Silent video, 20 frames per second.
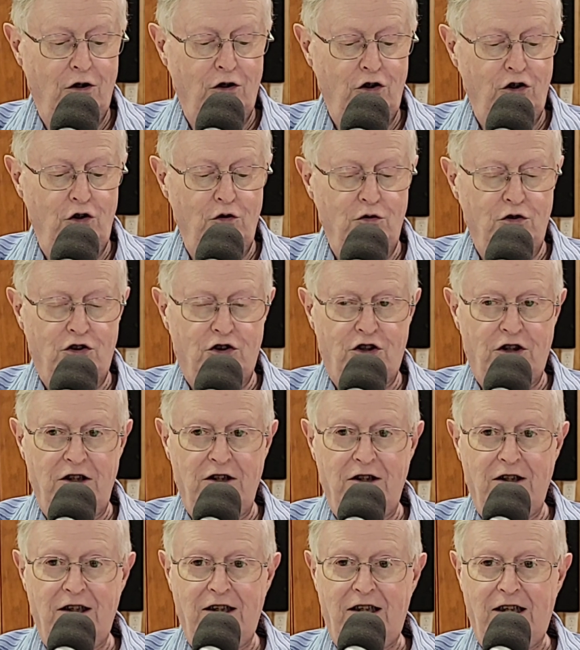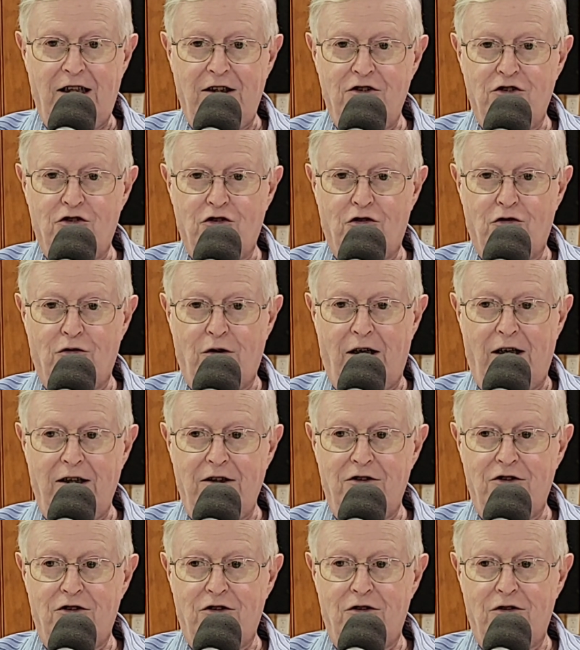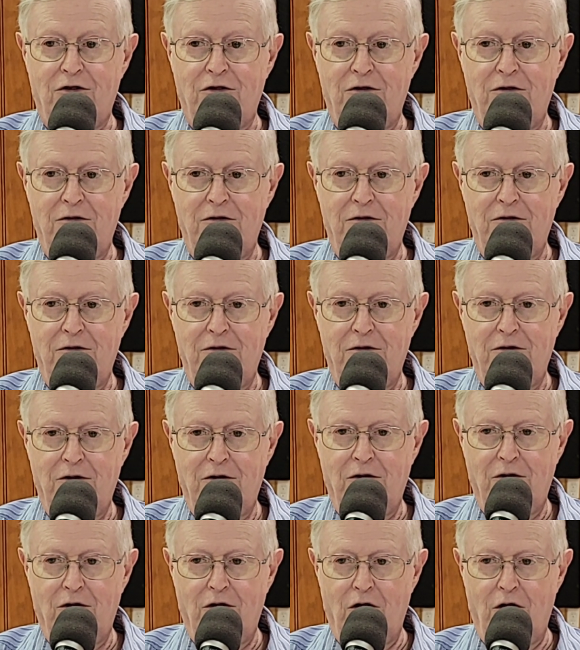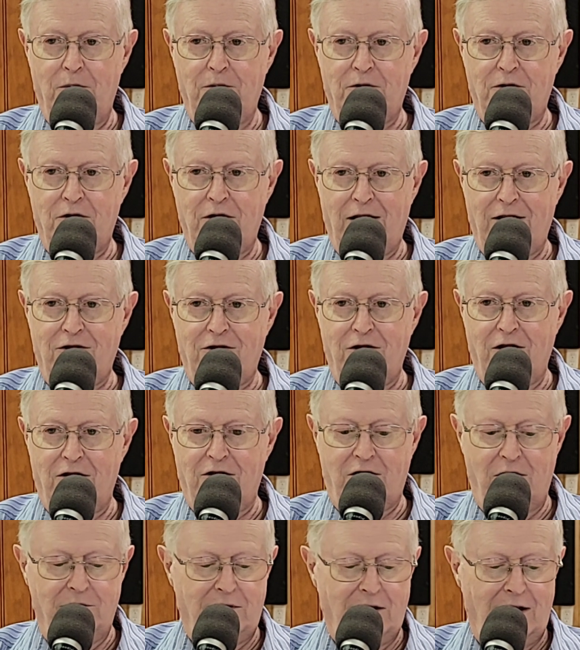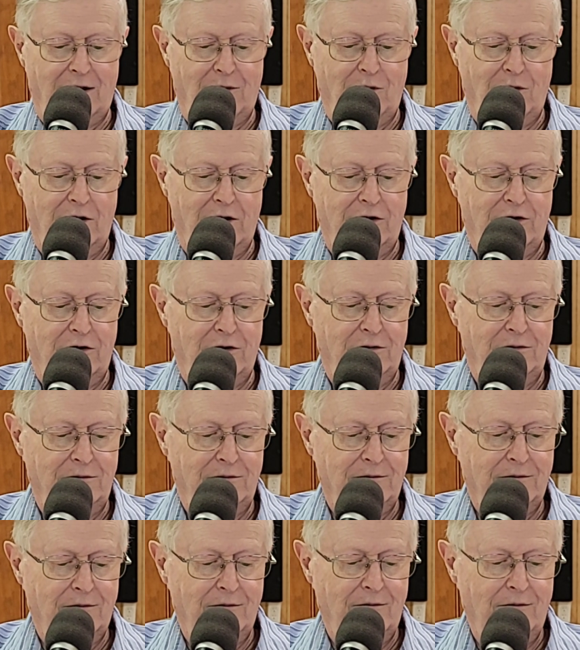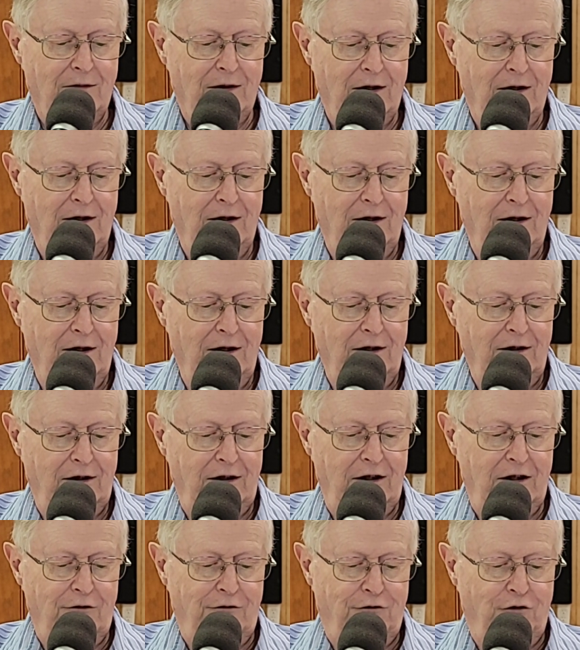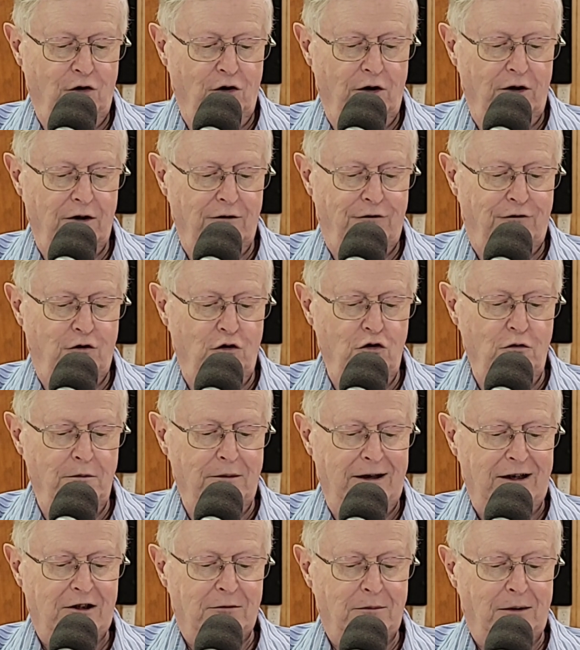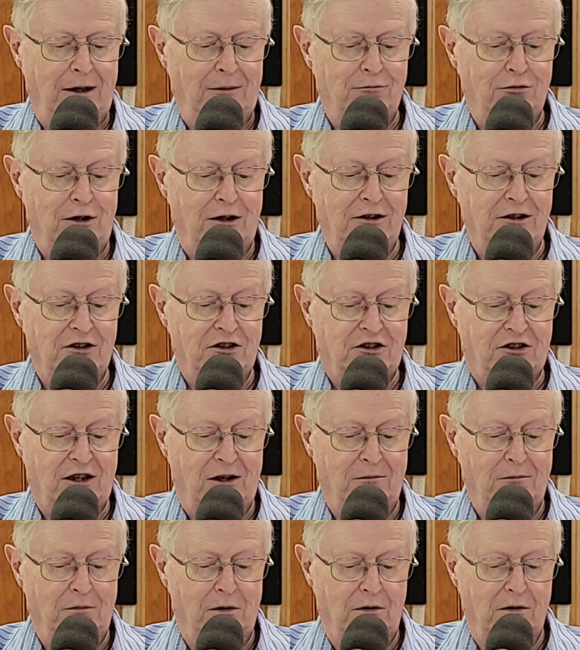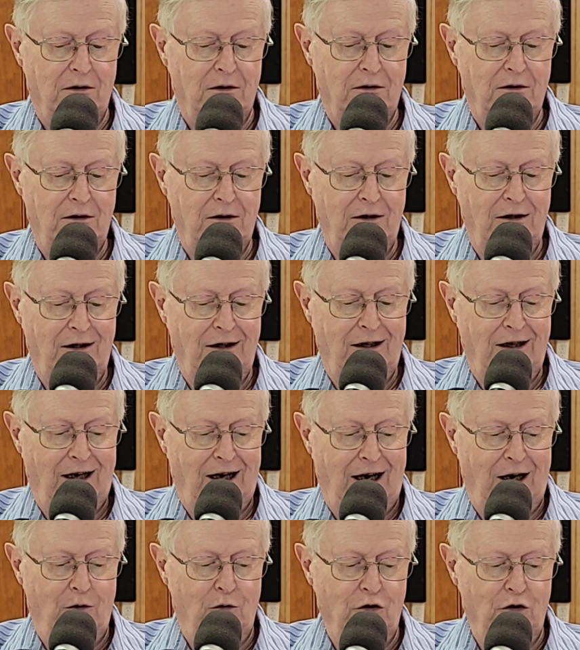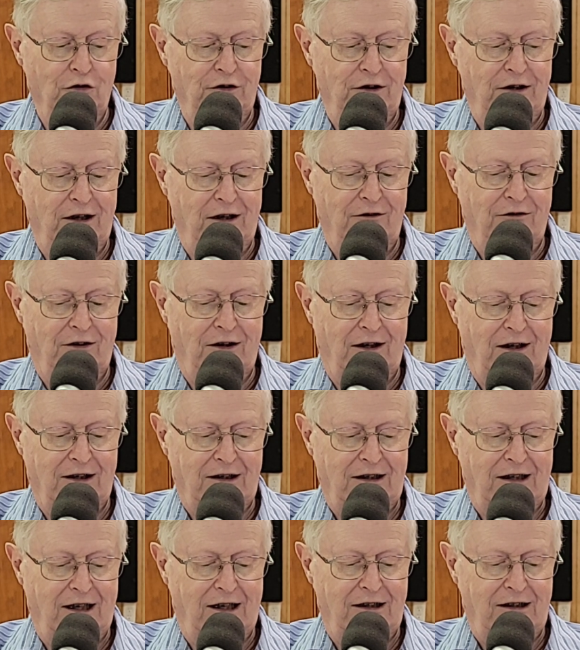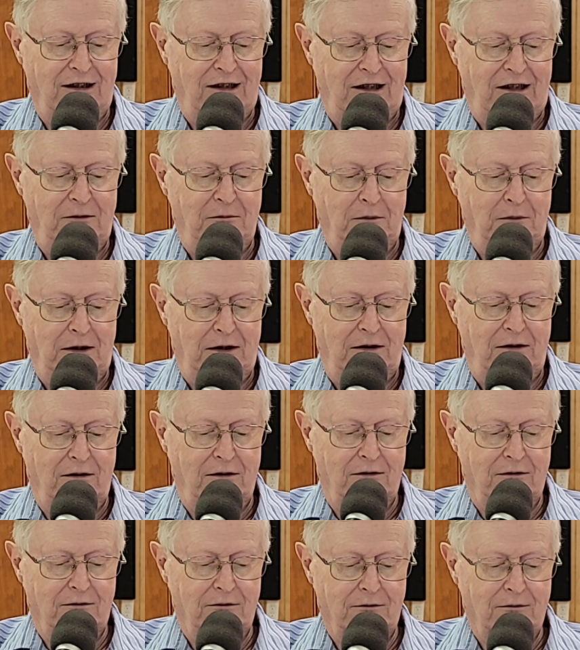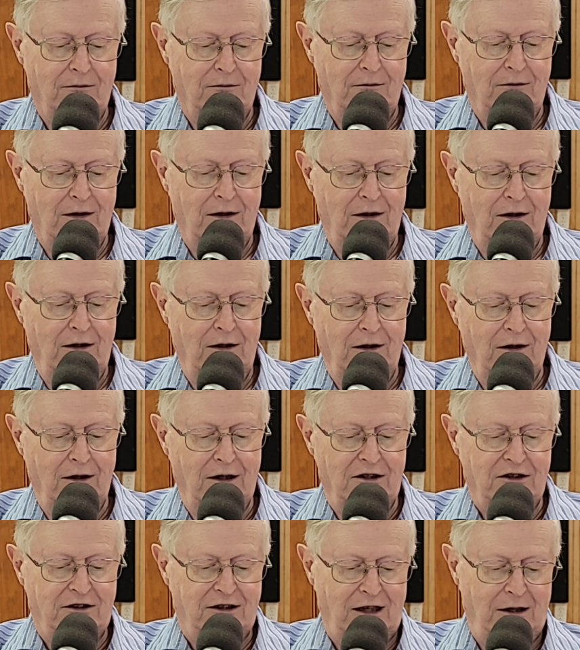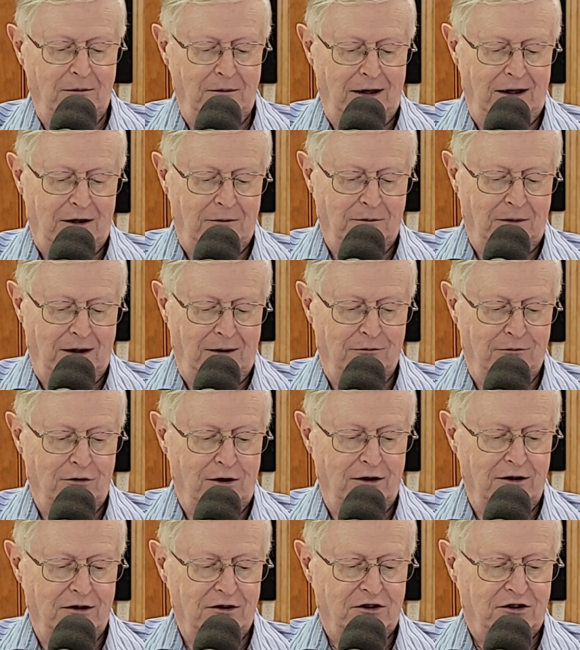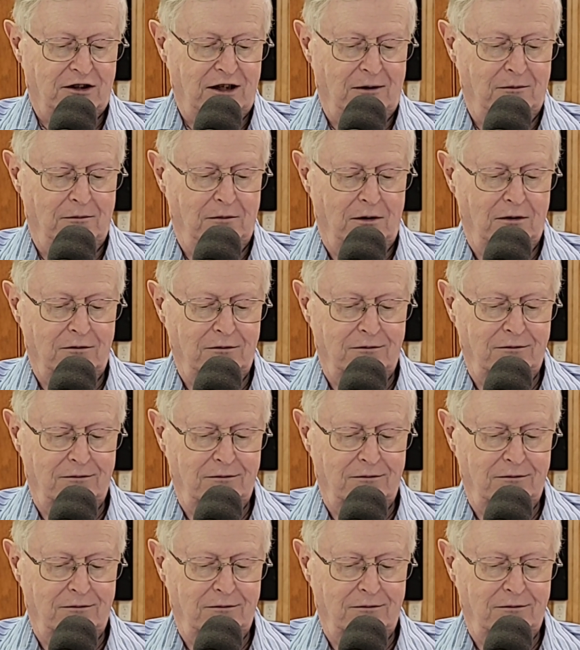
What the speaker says: you sin against Christ. Oops, that's not something I want to do. Therefore, if food makes my brother stumble, I will never again eat meat, lest I make my brother stumble.